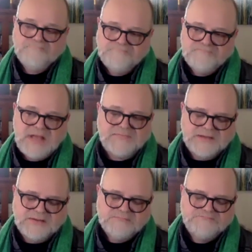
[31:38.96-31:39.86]

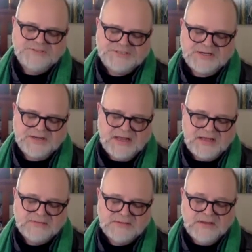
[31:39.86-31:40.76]
"Nothing particular."